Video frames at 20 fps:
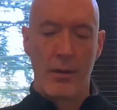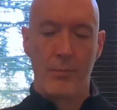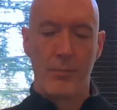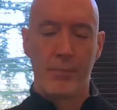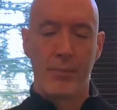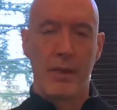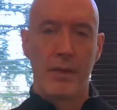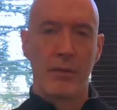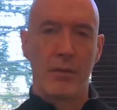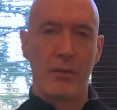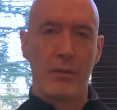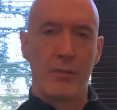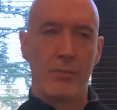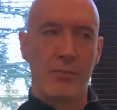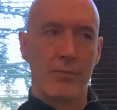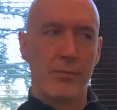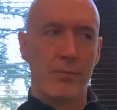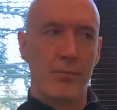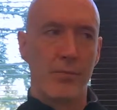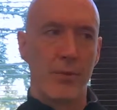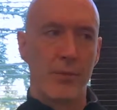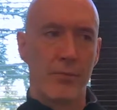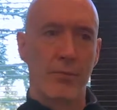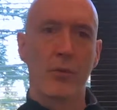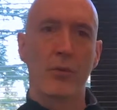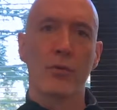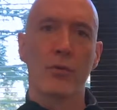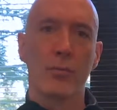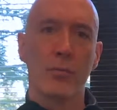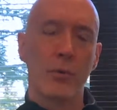In the
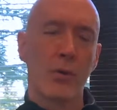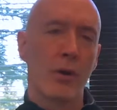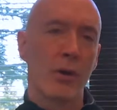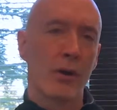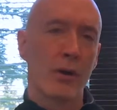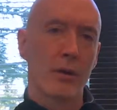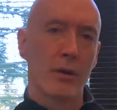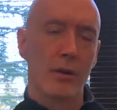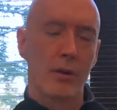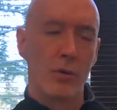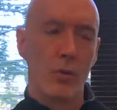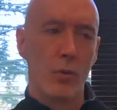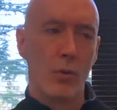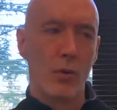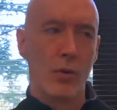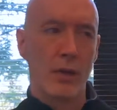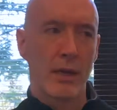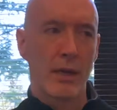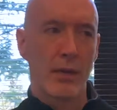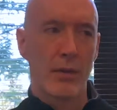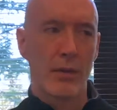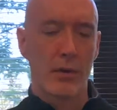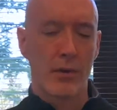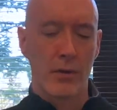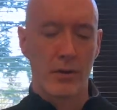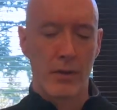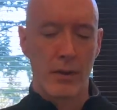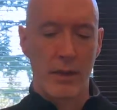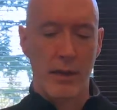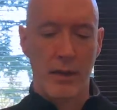first book, you will hear
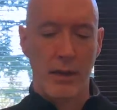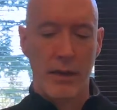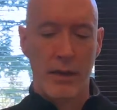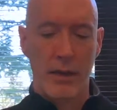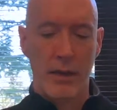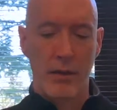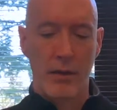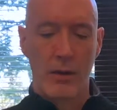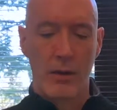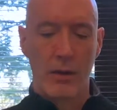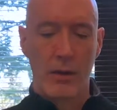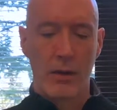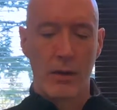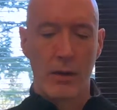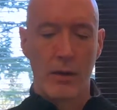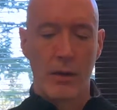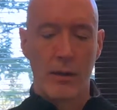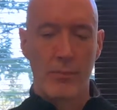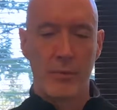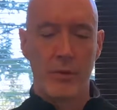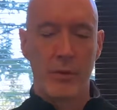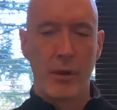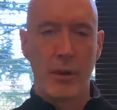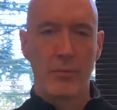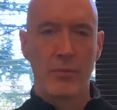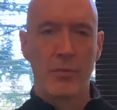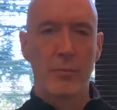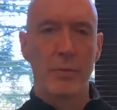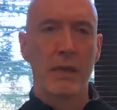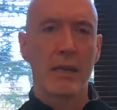that I'm
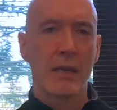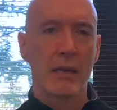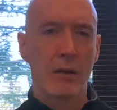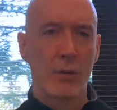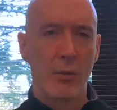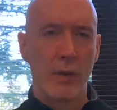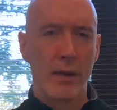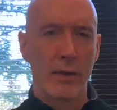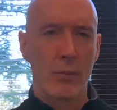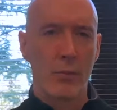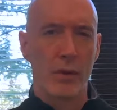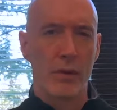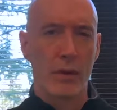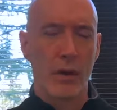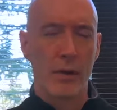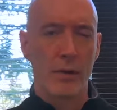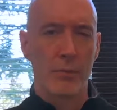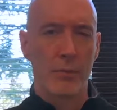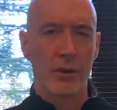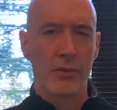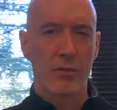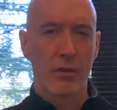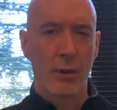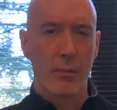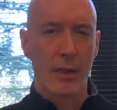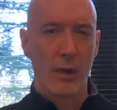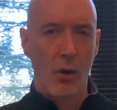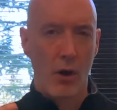speaking in a way that we talk about as coming